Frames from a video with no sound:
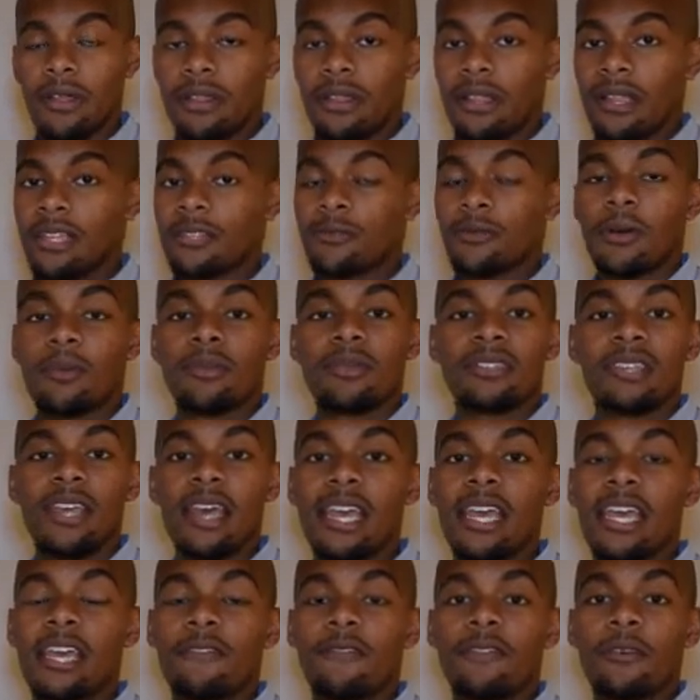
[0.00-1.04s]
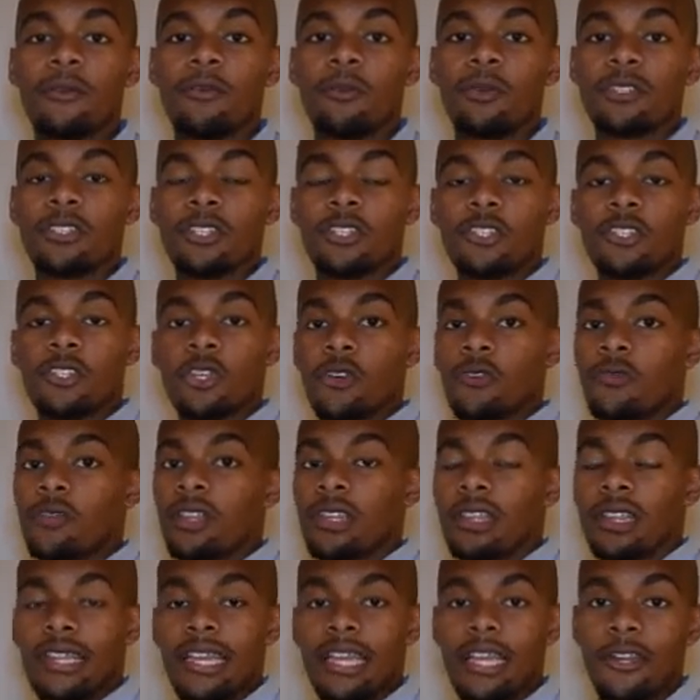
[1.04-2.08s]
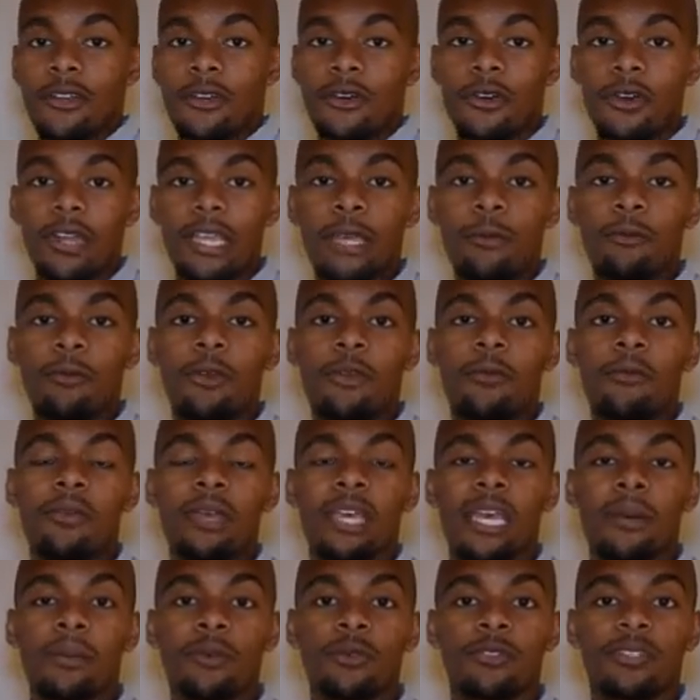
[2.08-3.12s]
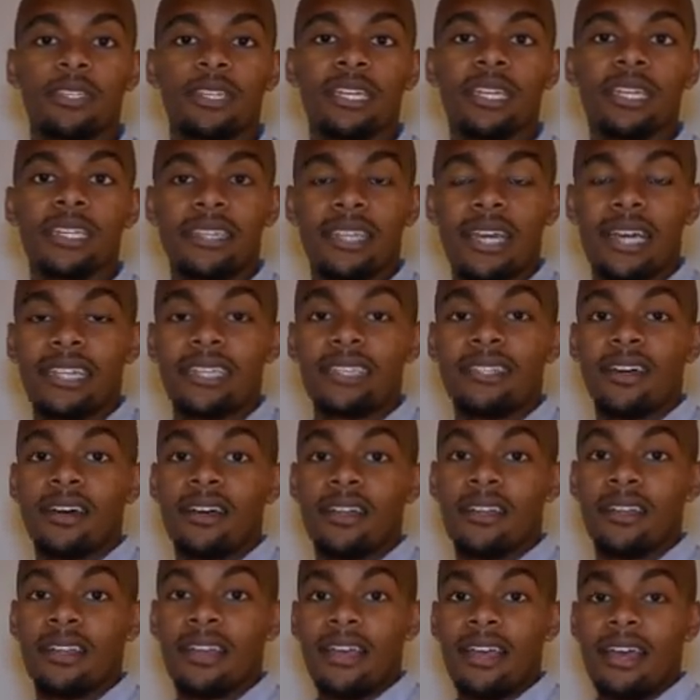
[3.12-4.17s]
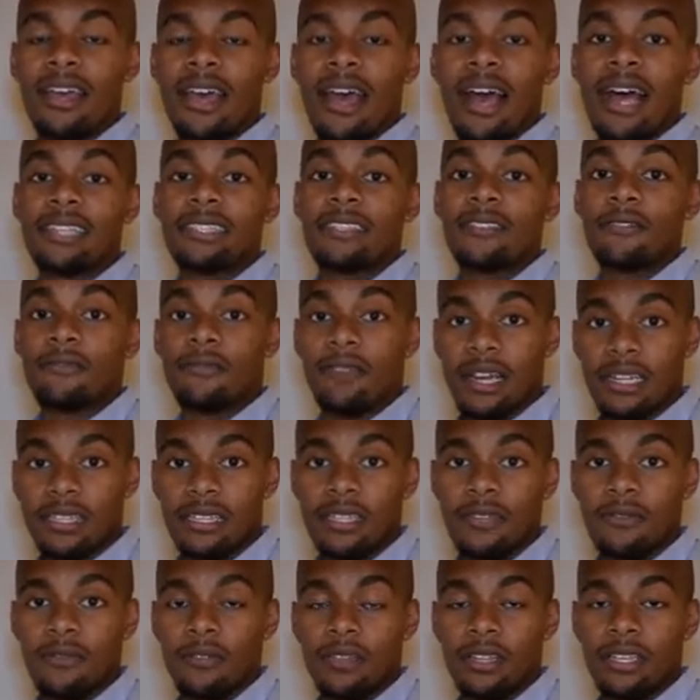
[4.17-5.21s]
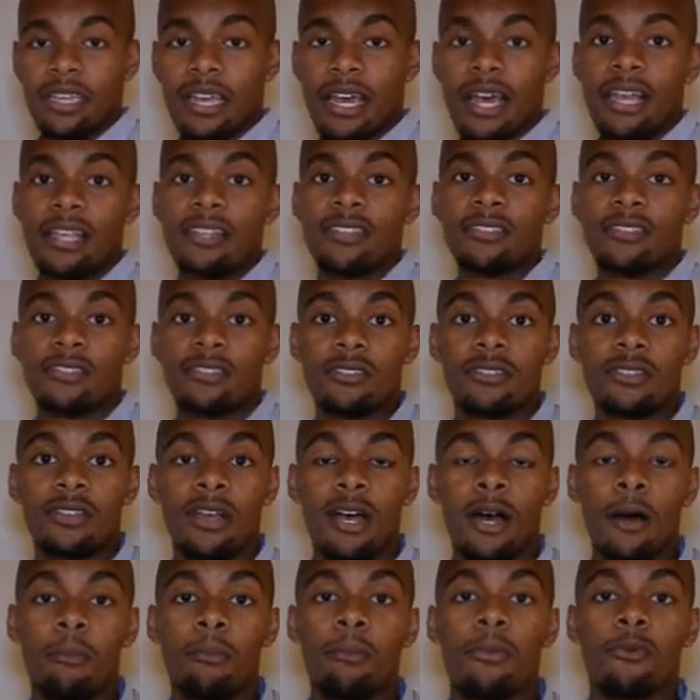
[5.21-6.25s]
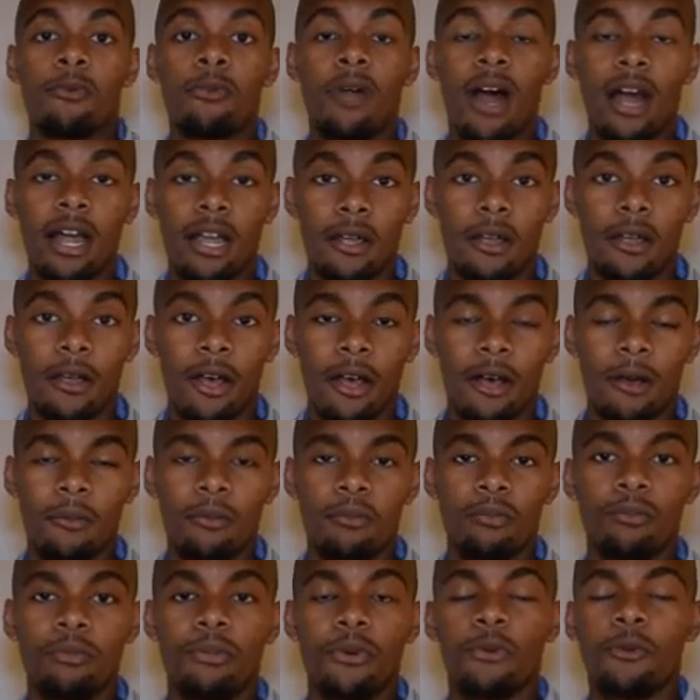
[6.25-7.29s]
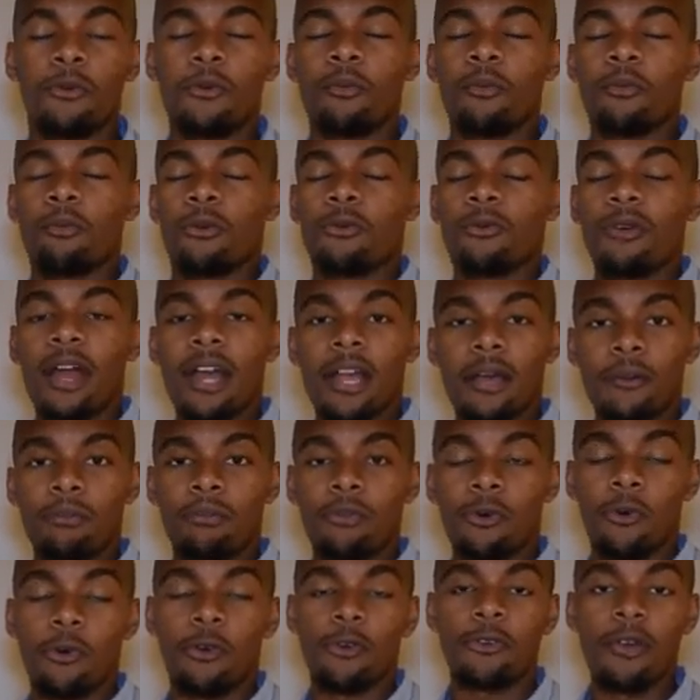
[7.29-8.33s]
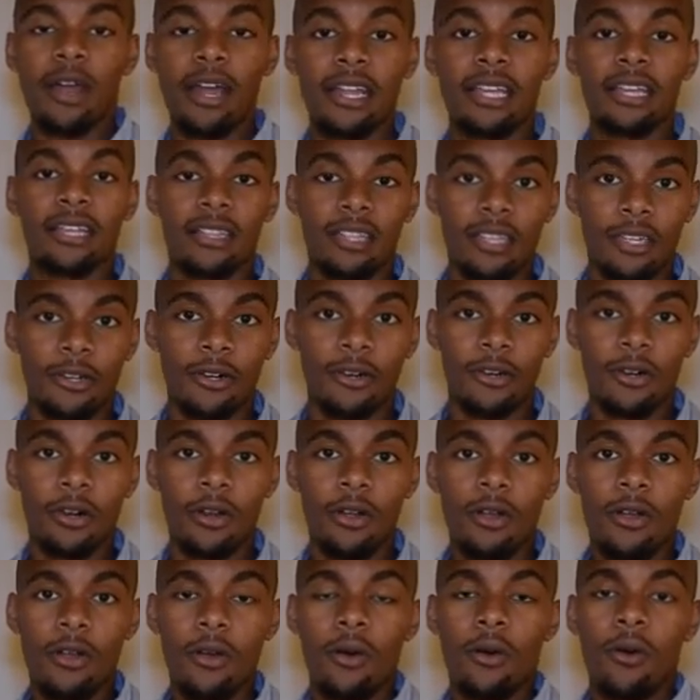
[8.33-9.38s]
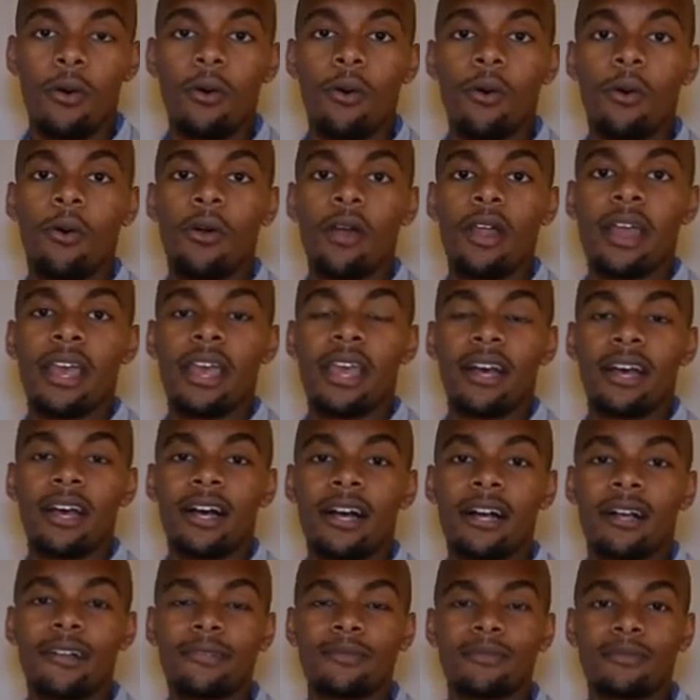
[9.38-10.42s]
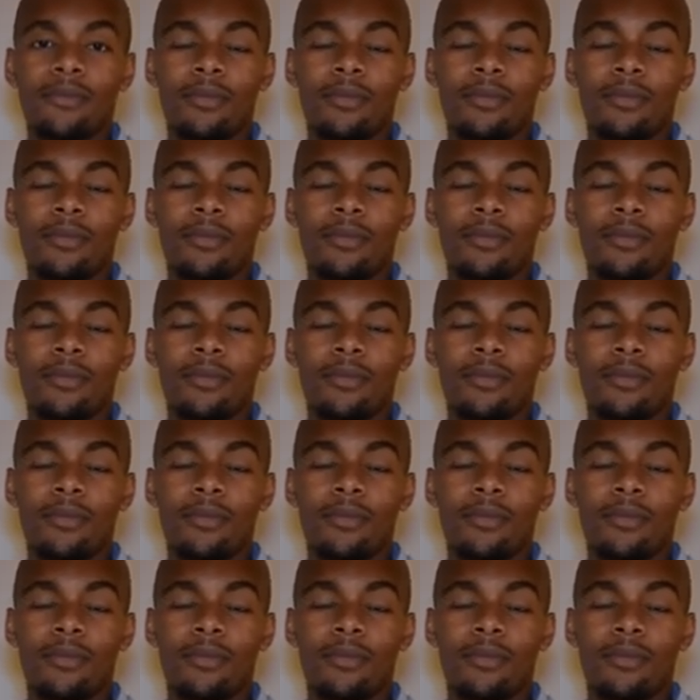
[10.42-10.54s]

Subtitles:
That's what I'm saying. If it was a servant leader, he wouldn't be able to get that done as effectively as a bureaucratic leader or a